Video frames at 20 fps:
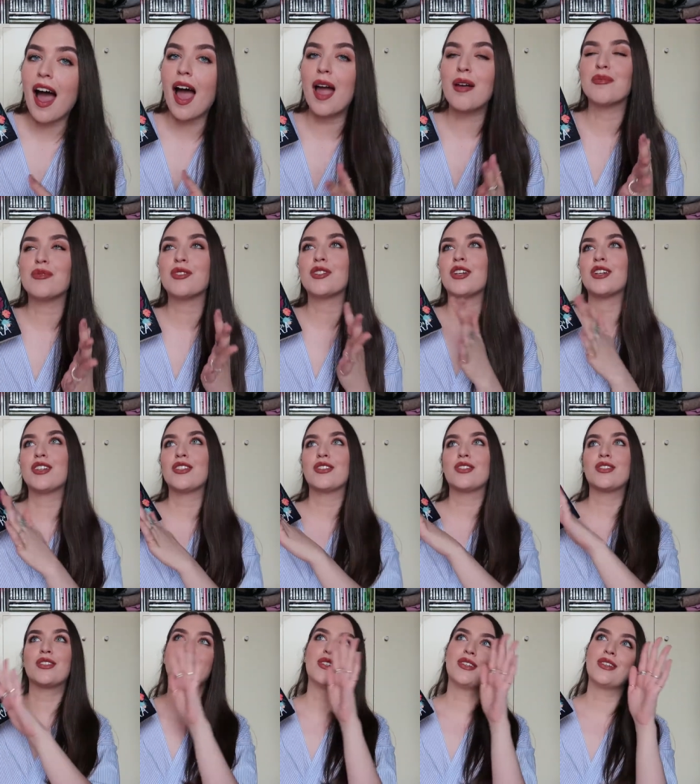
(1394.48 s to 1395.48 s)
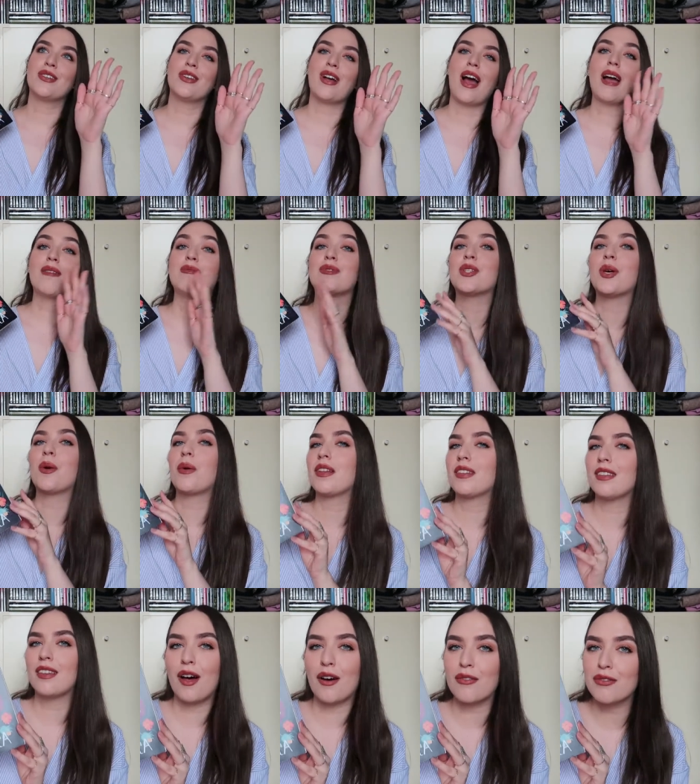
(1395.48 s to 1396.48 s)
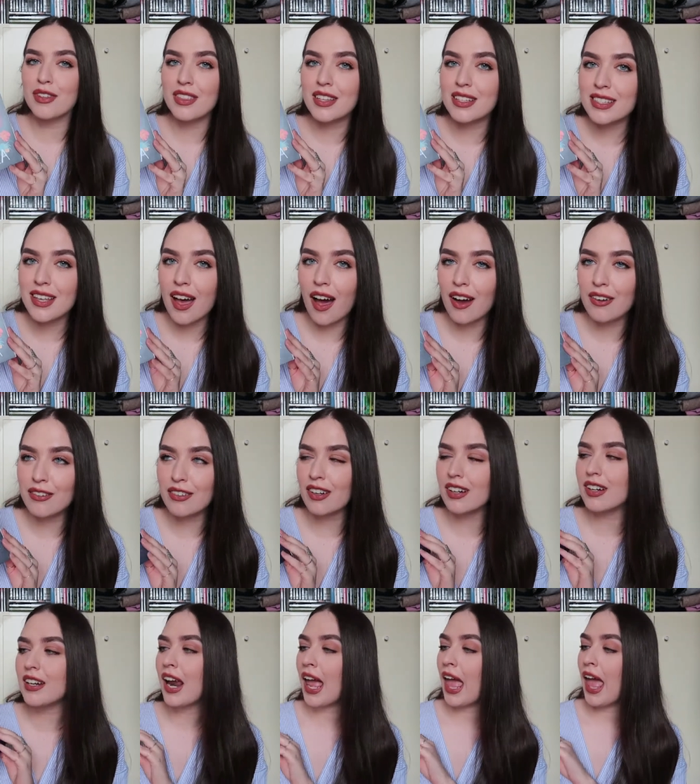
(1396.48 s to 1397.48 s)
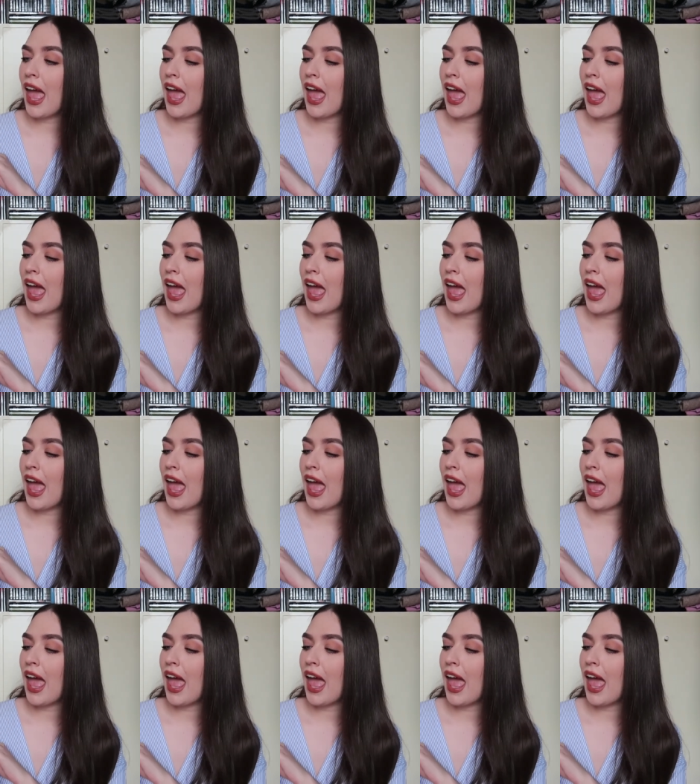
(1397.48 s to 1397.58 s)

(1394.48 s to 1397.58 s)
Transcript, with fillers: I'm so in love with this cover.